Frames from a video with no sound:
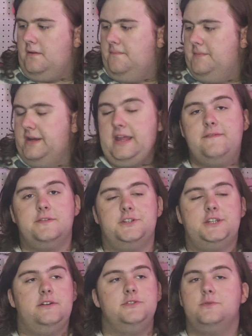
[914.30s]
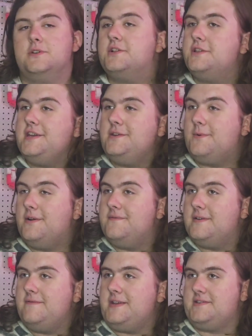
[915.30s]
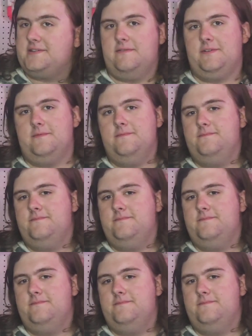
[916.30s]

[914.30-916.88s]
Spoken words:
But it averaged out to a clean 157.